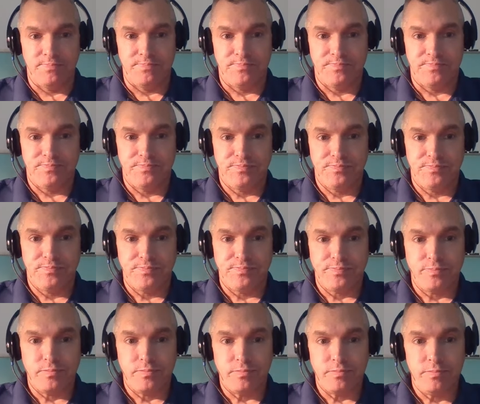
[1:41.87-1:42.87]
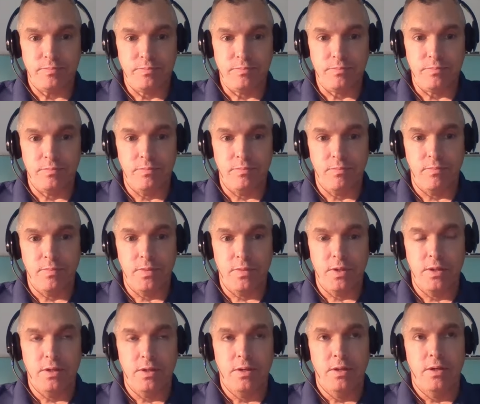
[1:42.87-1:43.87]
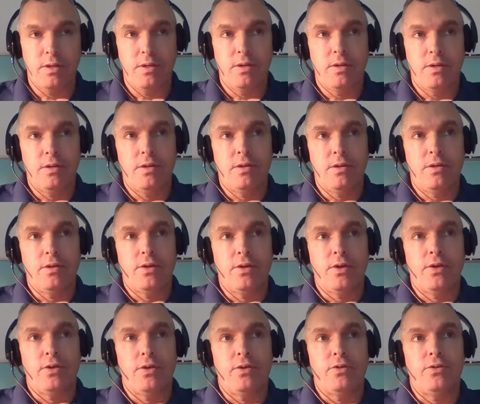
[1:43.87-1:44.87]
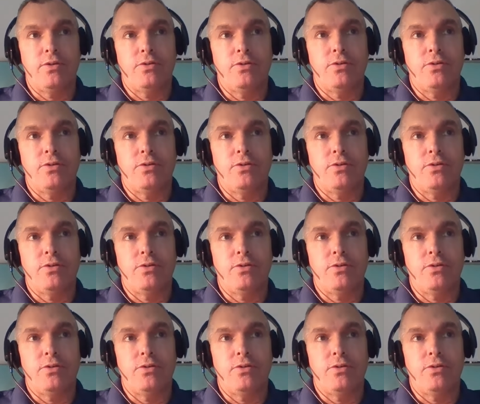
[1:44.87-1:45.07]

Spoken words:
(no one is talking)